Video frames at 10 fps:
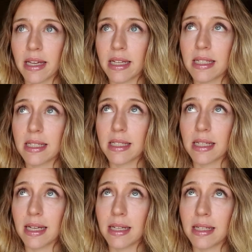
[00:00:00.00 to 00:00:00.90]
This
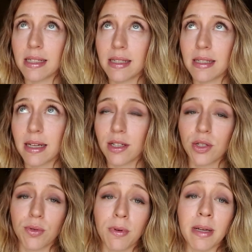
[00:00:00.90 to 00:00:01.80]
is
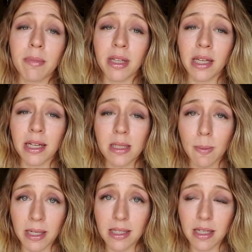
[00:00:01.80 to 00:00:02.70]
extremely
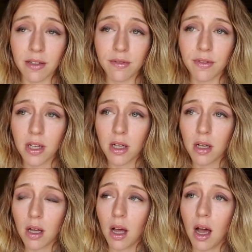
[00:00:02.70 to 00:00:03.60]
expensive.
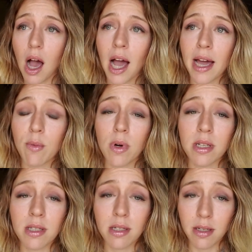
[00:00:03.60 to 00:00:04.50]
I
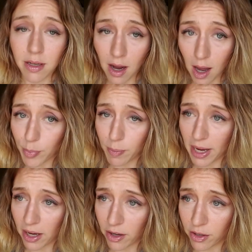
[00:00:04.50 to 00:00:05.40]
was not
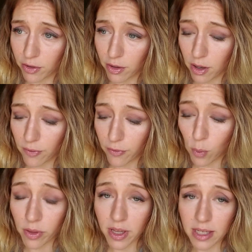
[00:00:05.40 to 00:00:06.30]
prepared
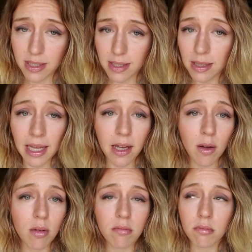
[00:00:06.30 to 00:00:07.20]
for this. Link
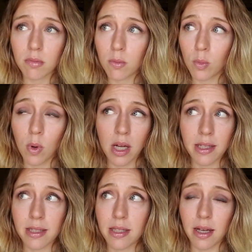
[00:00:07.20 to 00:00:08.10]

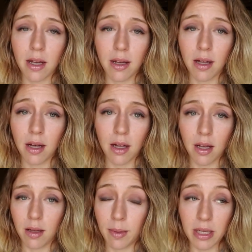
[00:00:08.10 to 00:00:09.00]
was,
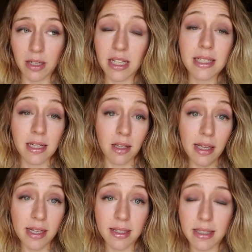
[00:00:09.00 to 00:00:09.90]
I mean, he still
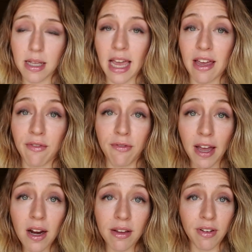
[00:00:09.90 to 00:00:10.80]
is a
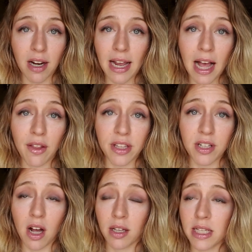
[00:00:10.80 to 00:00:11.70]
very, very healthy
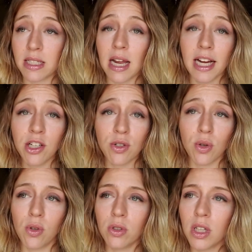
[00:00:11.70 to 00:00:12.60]
dog. He's 9 years
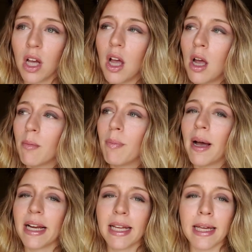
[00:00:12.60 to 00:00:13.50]
old,
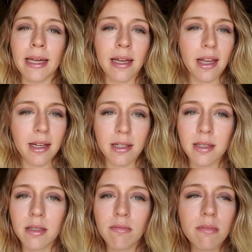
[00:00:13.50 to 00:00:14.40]
but he
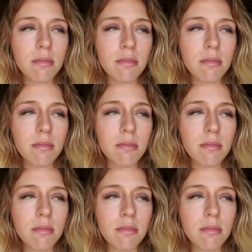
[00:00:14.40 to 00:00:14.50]
is,